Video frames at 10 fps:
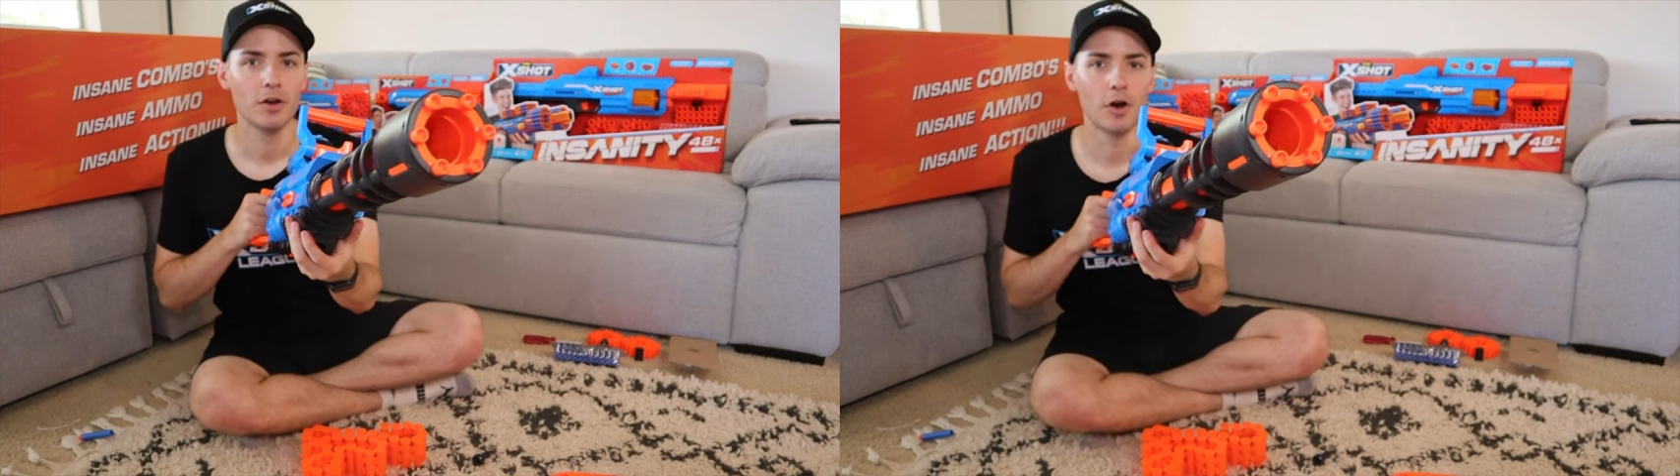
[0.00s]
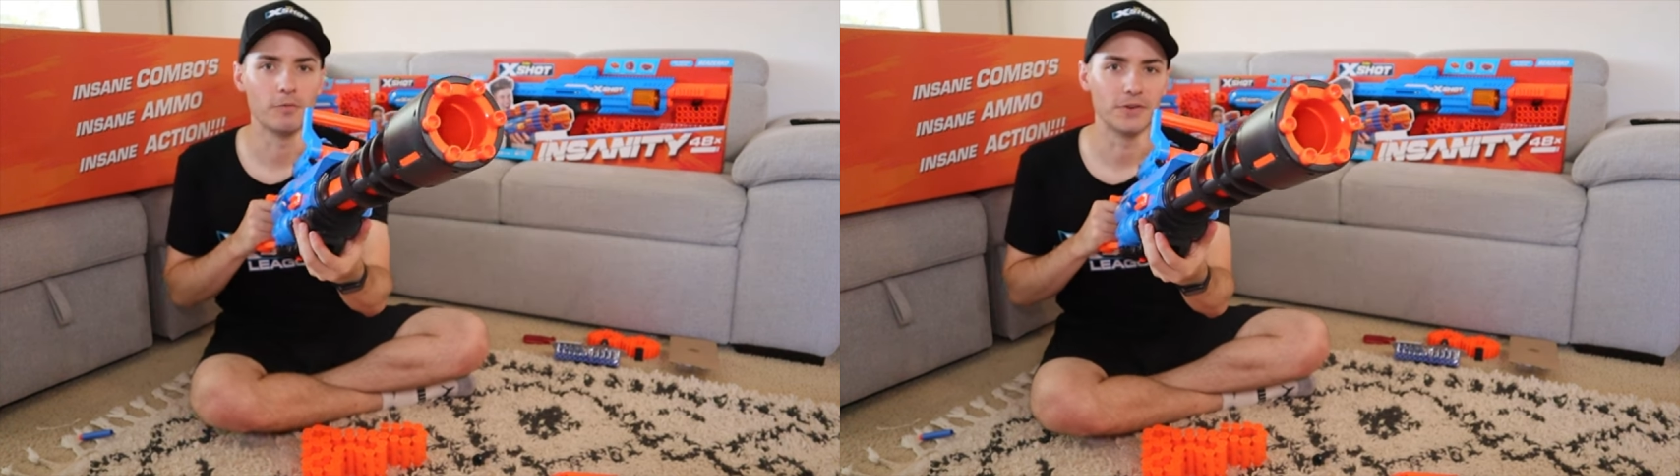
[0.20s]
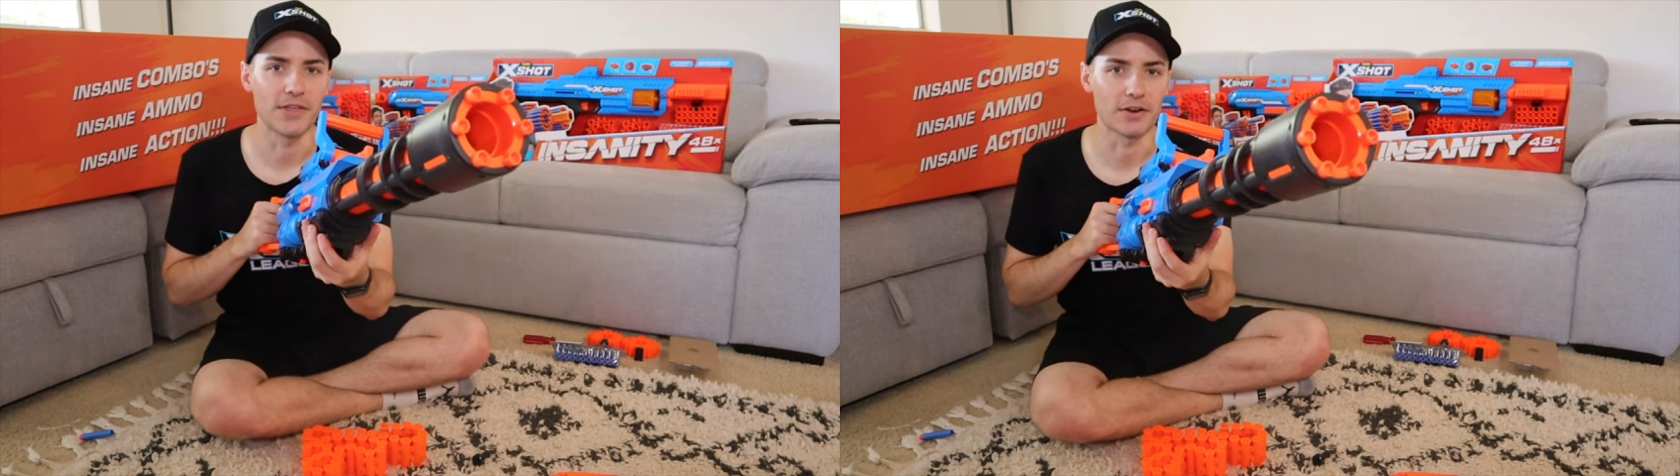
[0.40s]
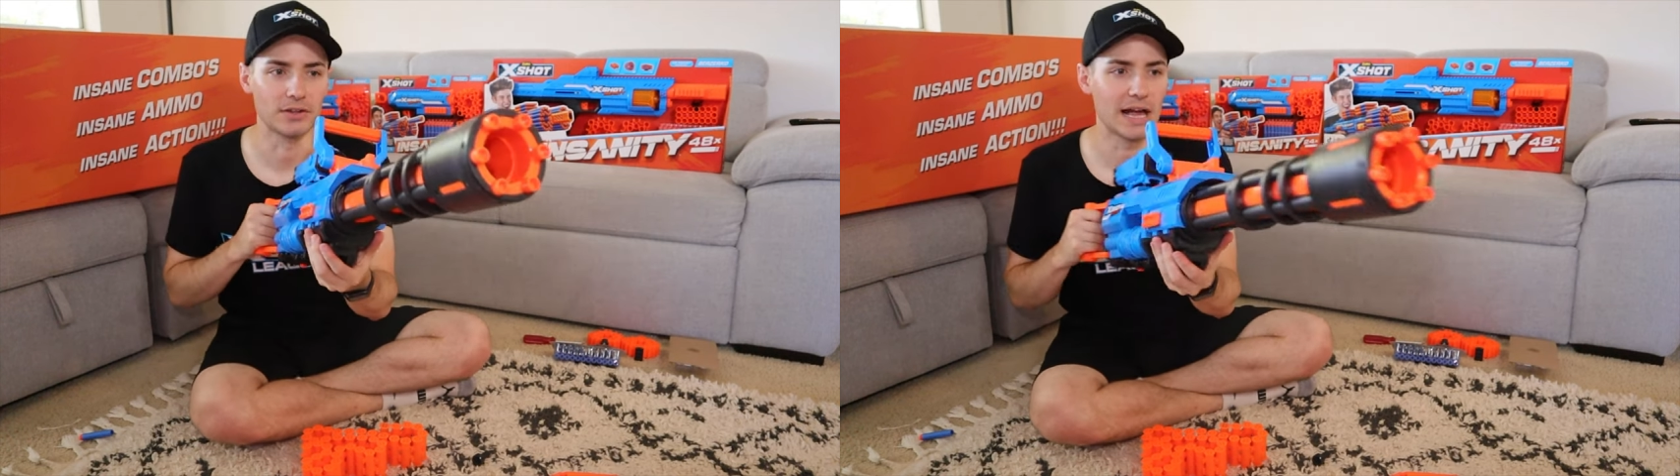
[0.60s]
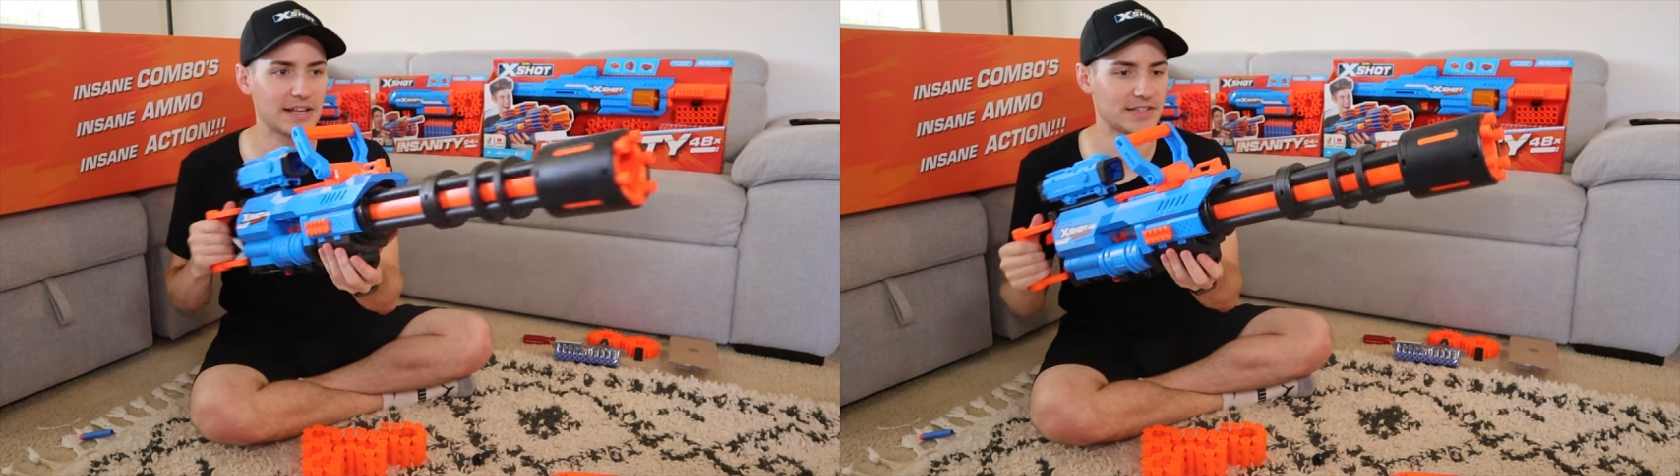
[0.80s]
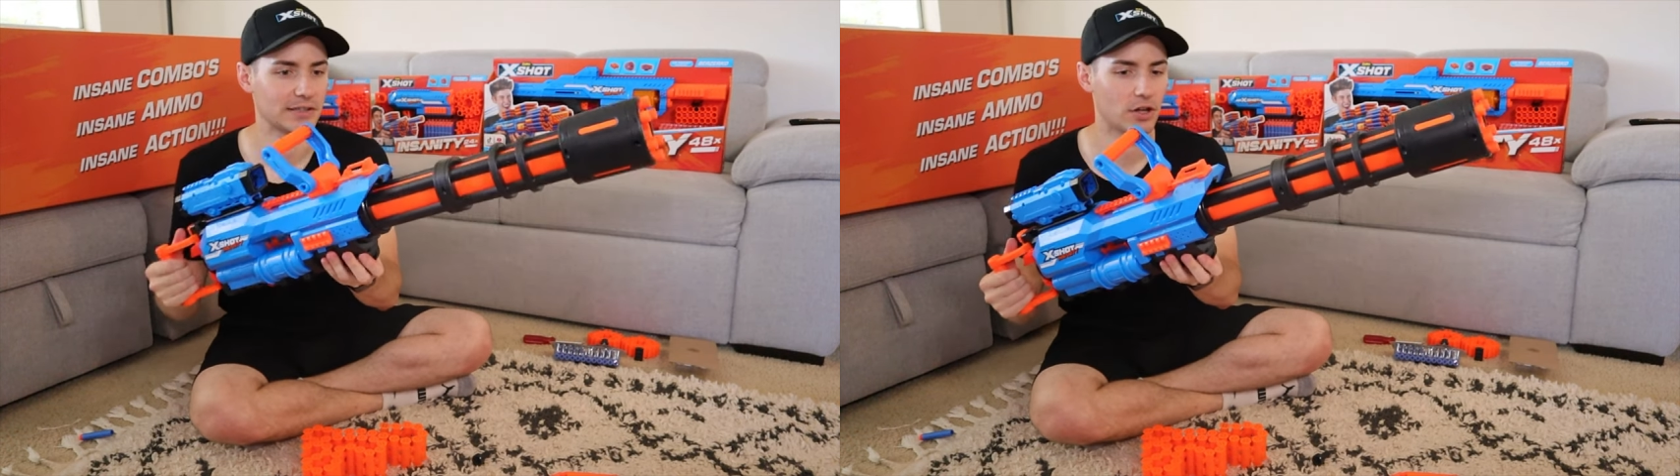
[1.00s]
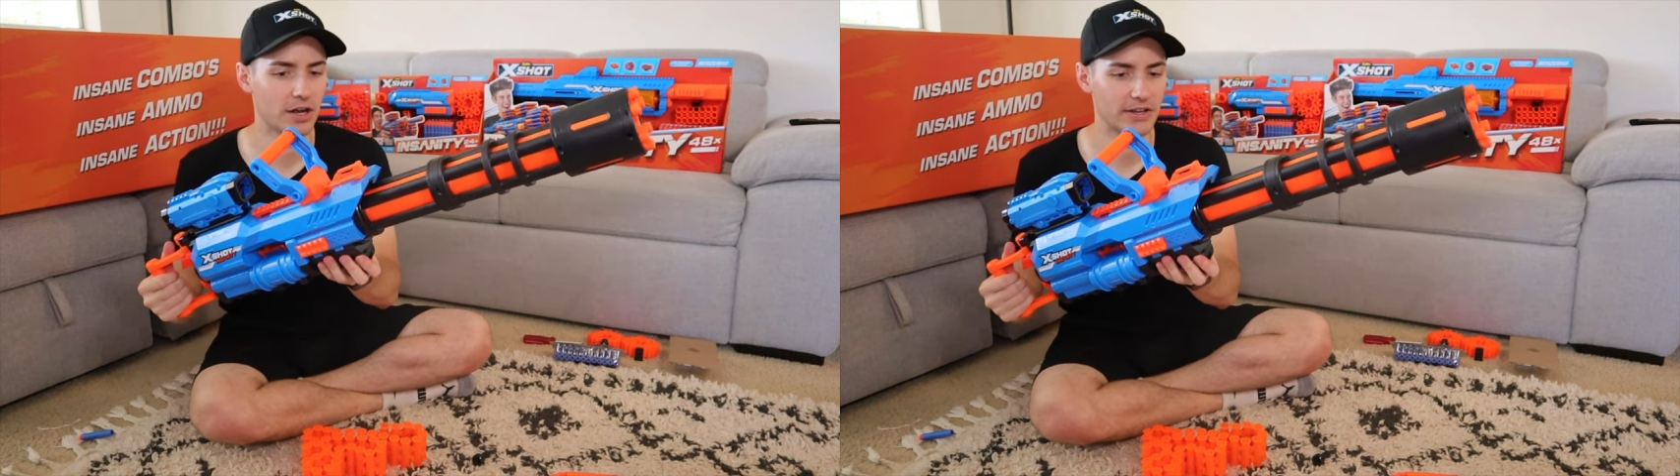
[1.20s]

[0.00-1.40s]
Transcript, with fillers: Hopefully that'll last it long